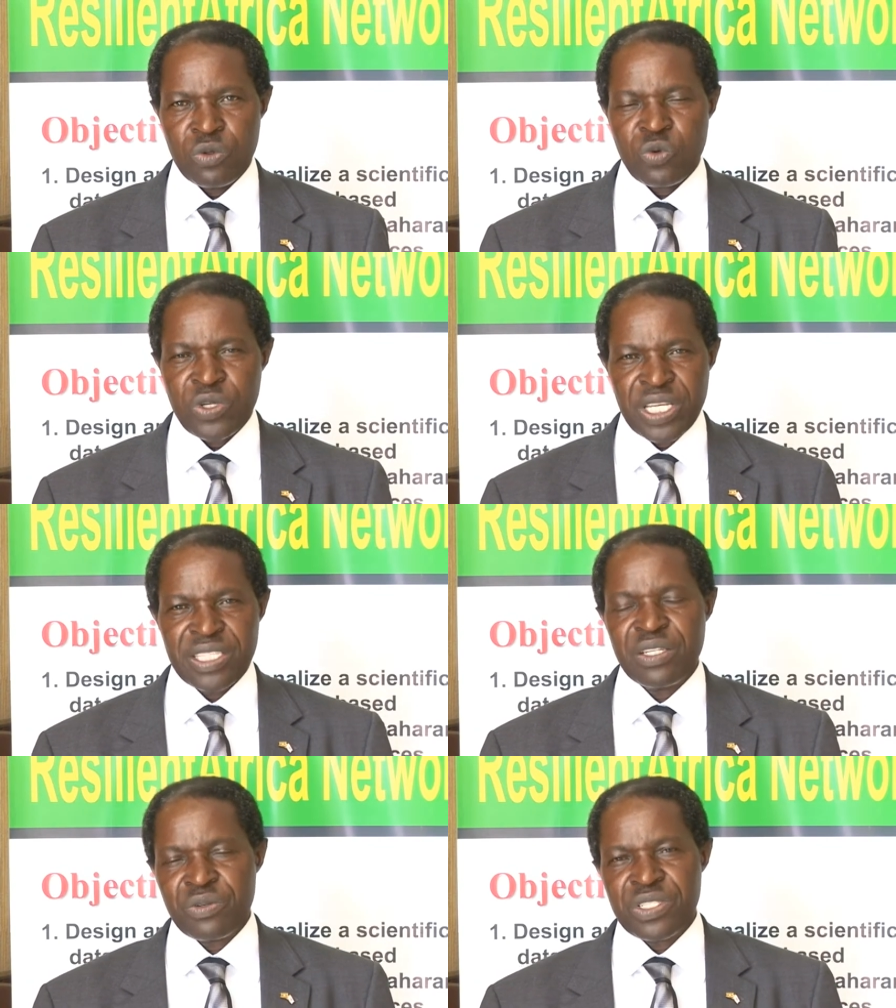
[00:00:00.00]

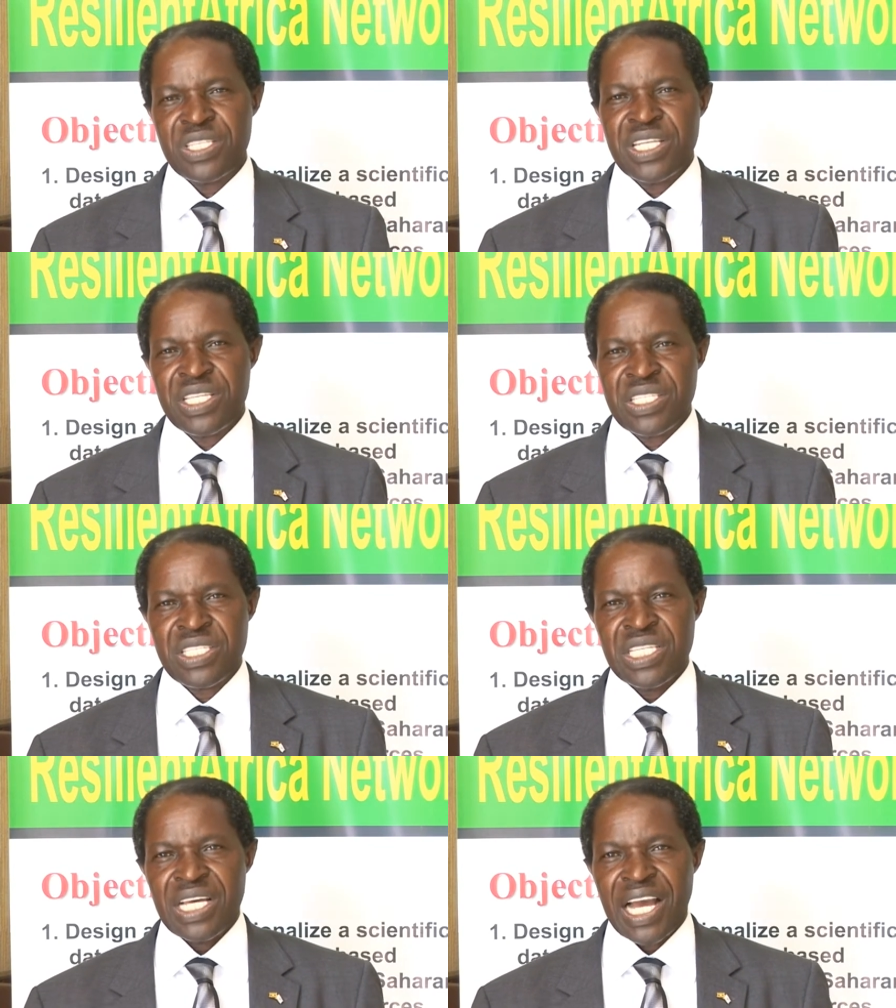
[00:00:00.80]
creating resilience
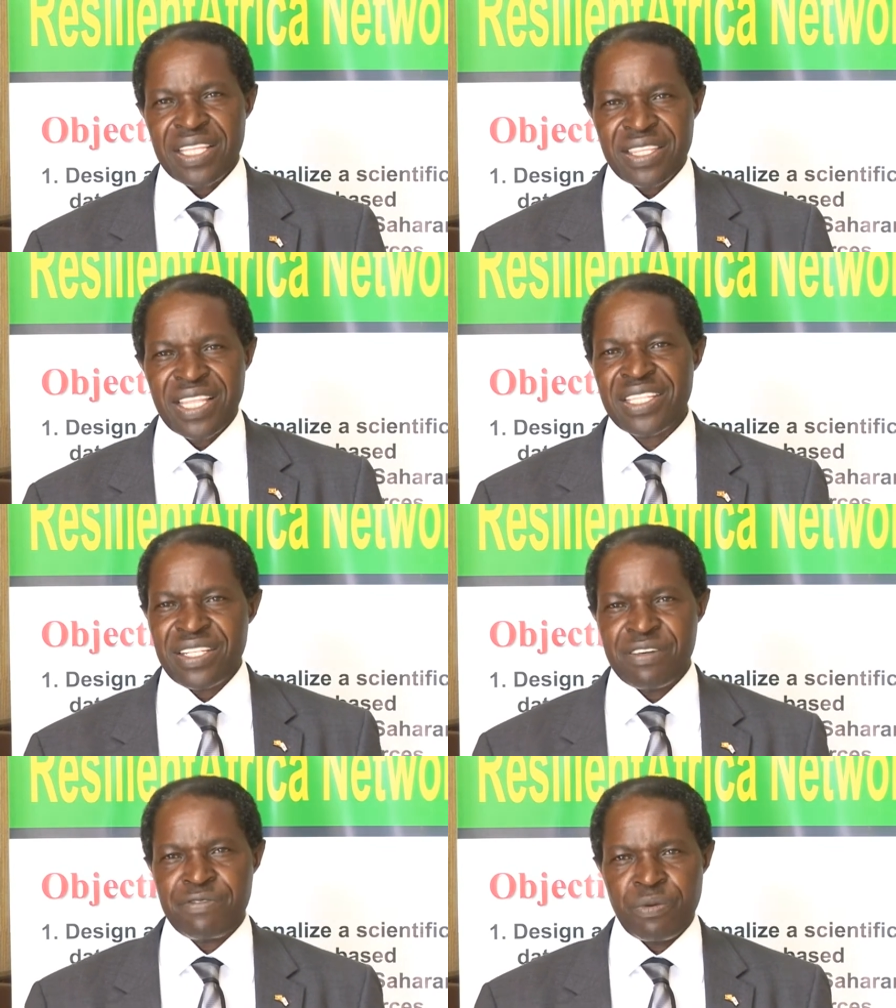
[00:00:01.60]
at that
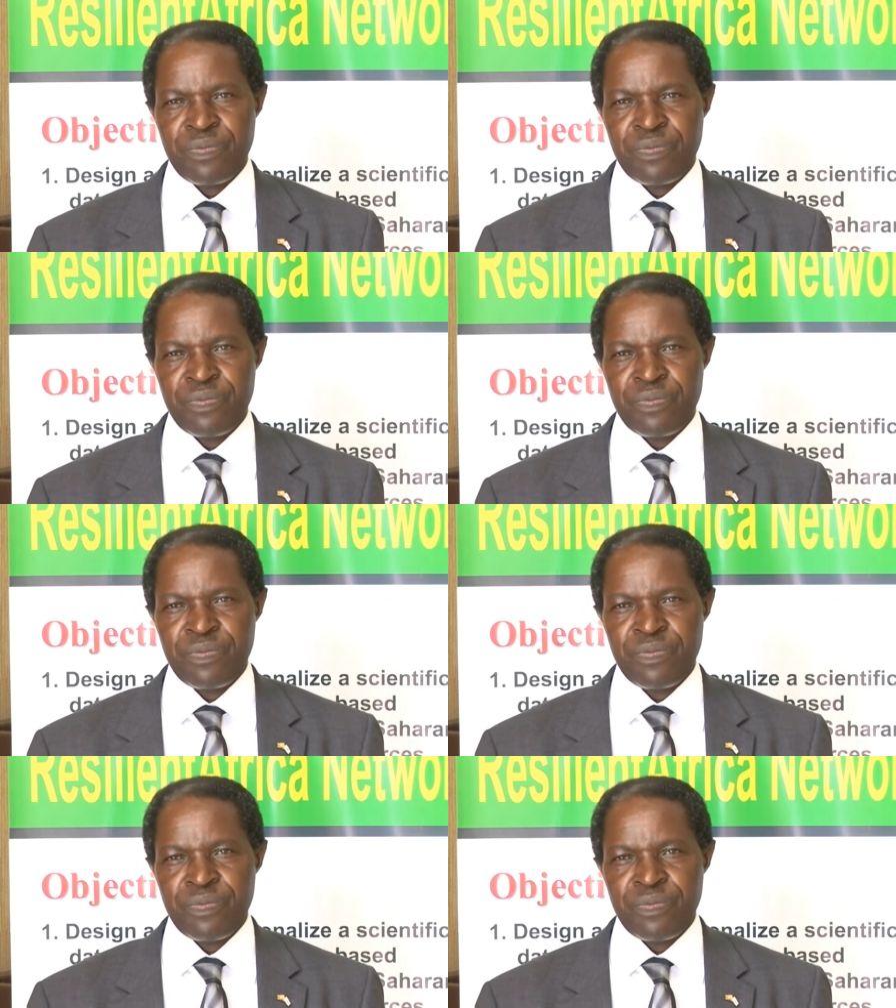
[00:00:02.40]
level.